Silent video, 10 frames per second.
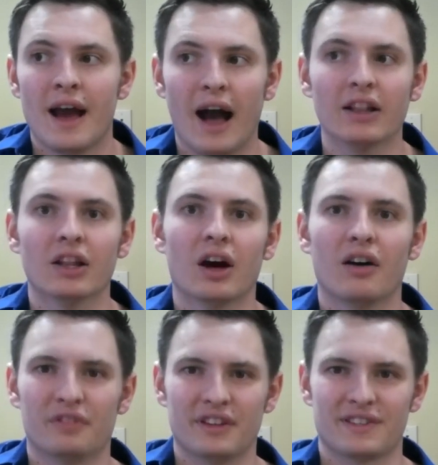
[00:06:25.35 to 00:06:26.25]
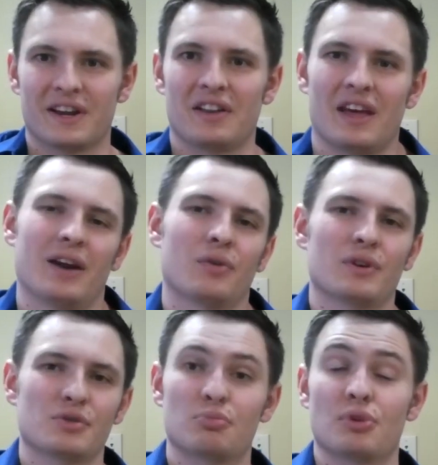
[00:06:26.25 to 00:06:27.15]
I love the sound of that
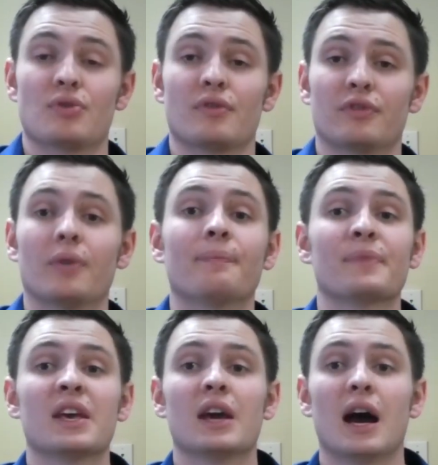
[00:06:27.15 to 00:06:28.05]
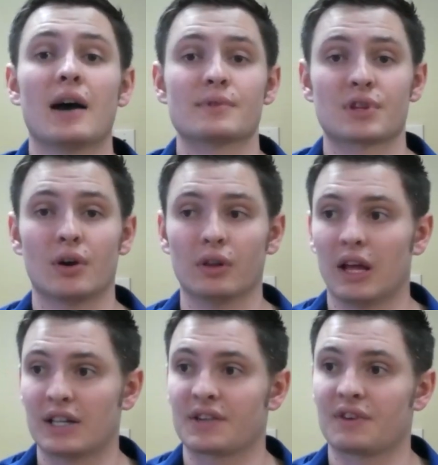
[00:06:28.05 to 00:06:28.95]
chord. It's beautiful. So
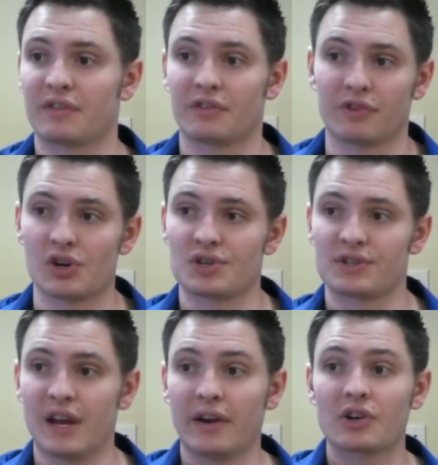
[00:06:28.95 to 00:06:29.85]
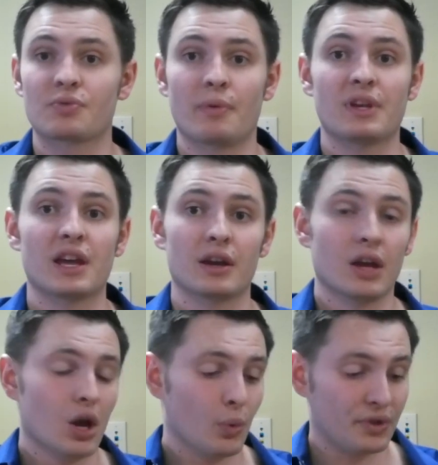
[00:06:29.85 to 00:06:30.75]
lots of different versions. Now here's where we get
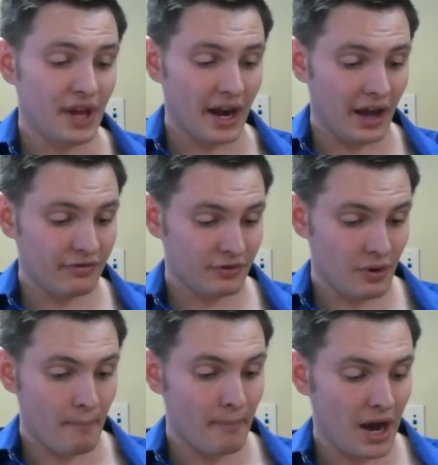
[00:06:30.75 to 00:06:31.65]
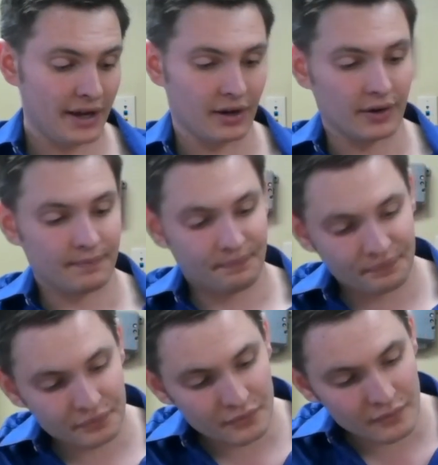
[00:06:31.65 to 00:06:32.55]
it with that F minor,
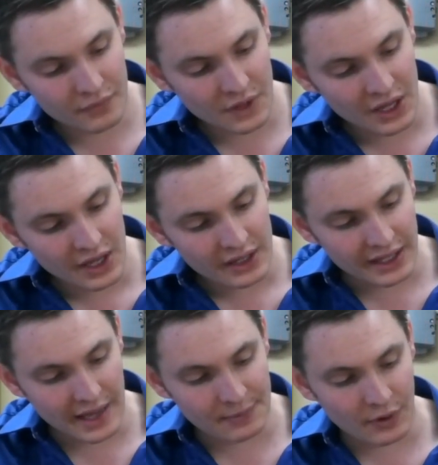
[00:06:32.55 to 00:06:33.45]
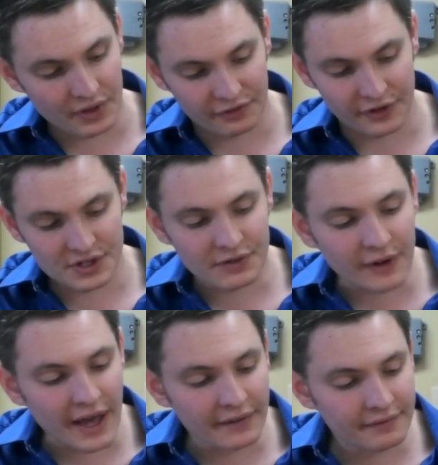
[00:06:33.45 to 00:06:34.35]
capo on the first
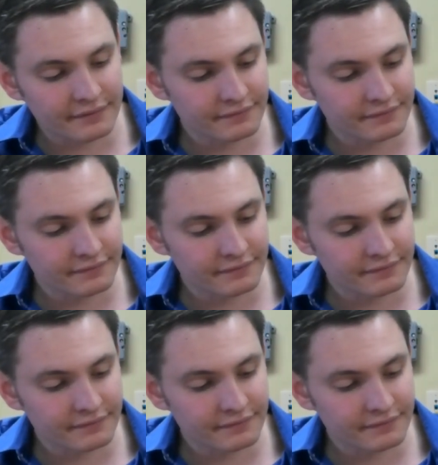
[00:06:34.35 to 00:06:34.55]
fret,